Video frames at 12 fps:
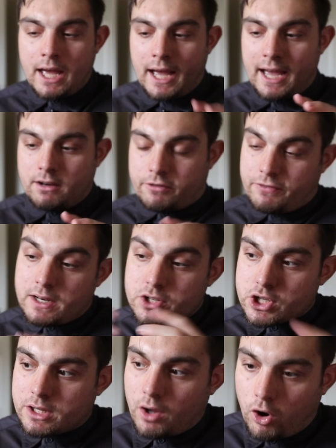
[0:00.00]
And
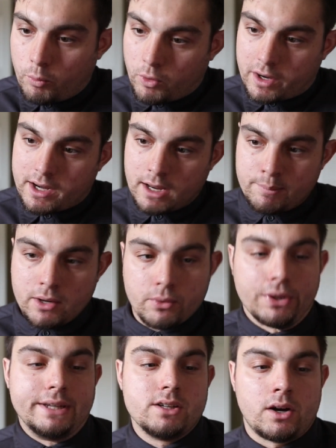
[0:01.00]
finishing the homework can be
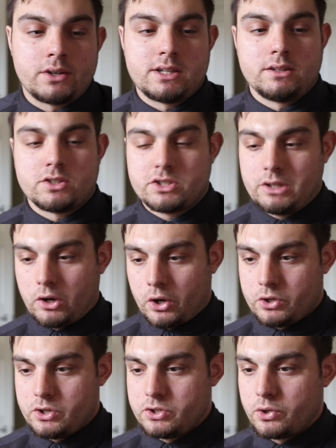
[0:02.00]
really daunting to
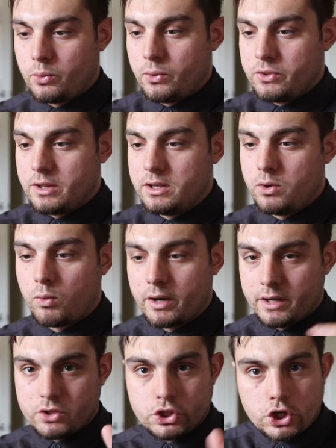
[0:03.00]
start, so then you want
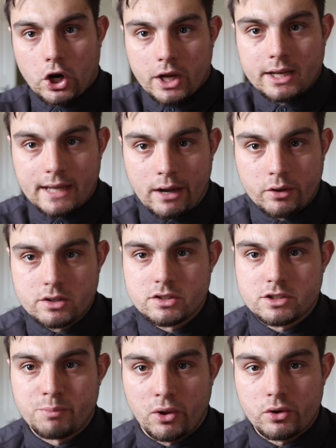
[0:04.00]
to chunk it down into
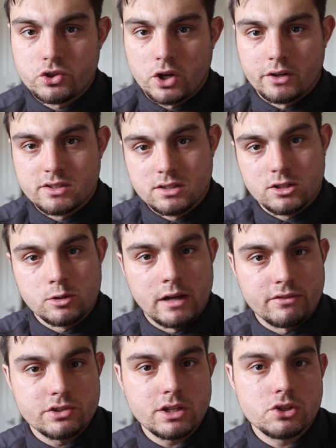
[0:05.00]
smaller chunks until you
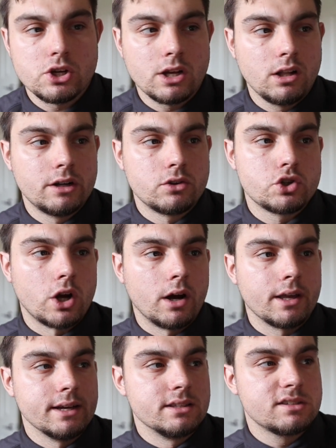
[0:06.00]
have such a clear
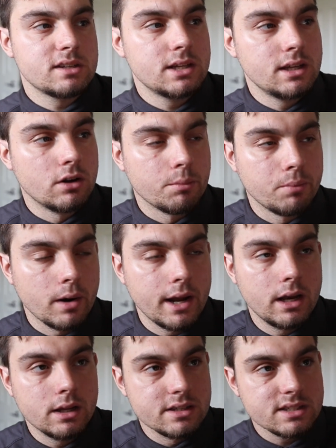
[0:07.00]
chunk, it's your
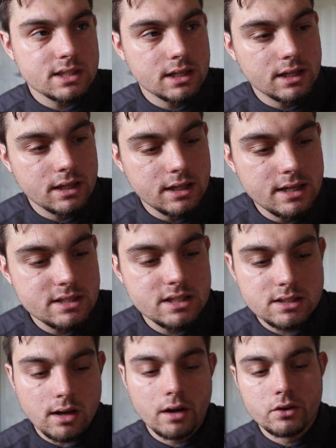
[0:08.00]
brain is easy
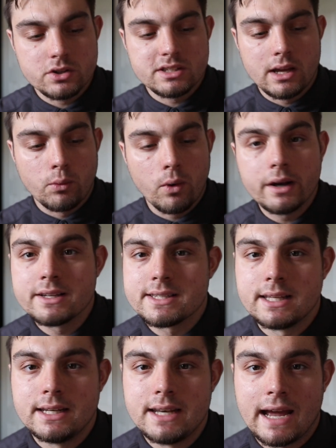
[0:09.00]
to understand what is
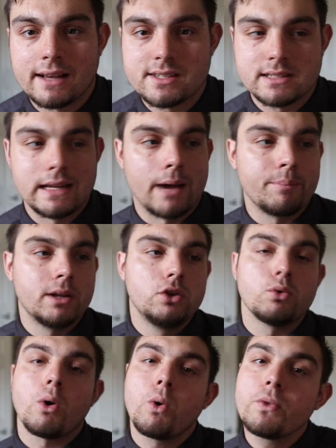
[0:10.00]
the next step, and
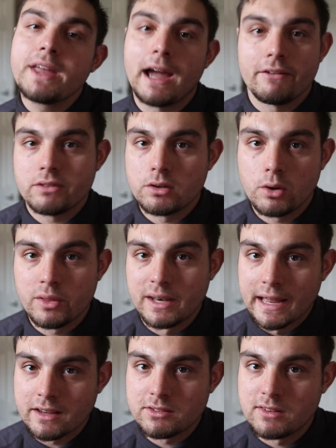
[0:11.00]
you only have to know the
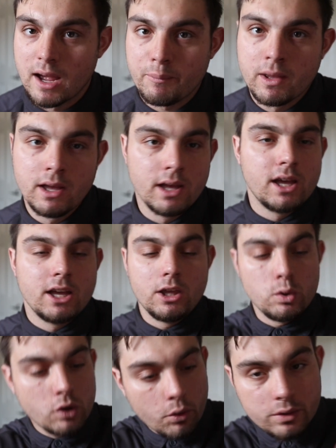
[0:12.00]
next step.
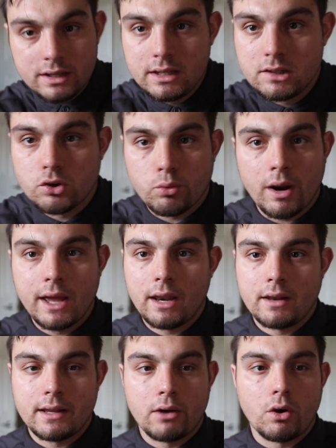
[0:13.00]
You don't need to
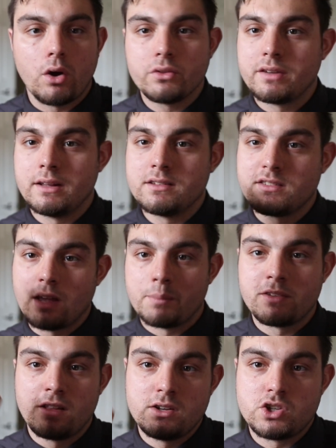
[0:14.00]
write down all 10
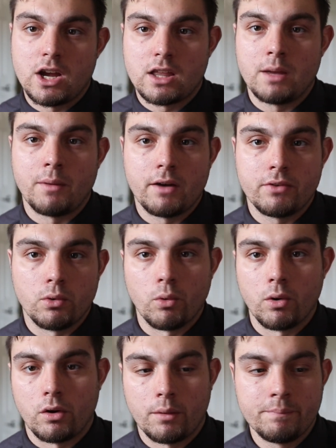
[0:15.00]
steps and then check them off in
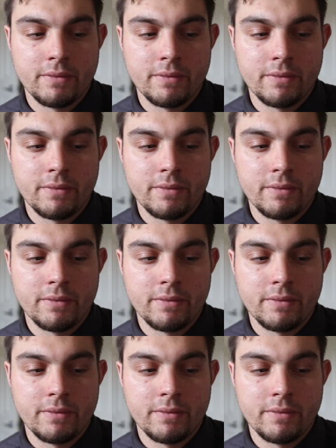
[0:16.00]
order.